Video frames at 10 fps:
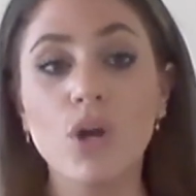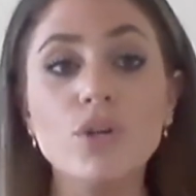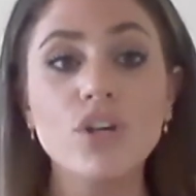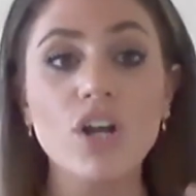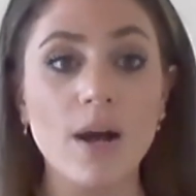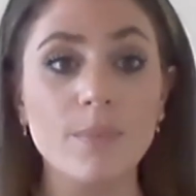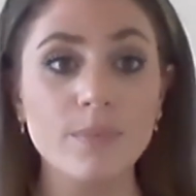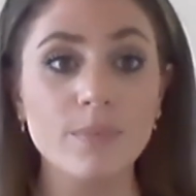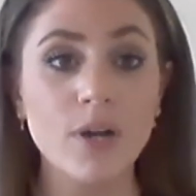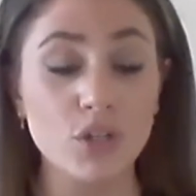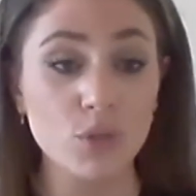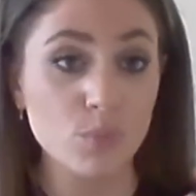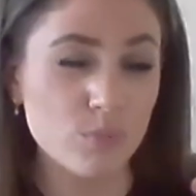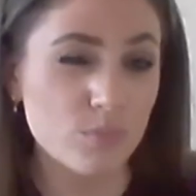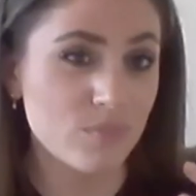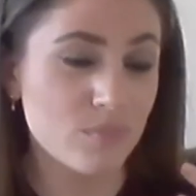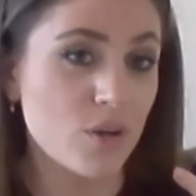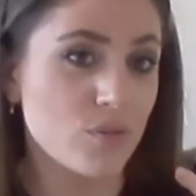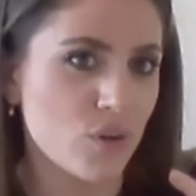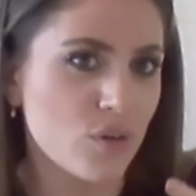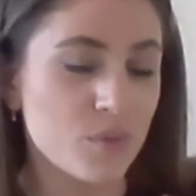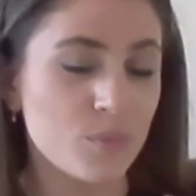you could come, and you most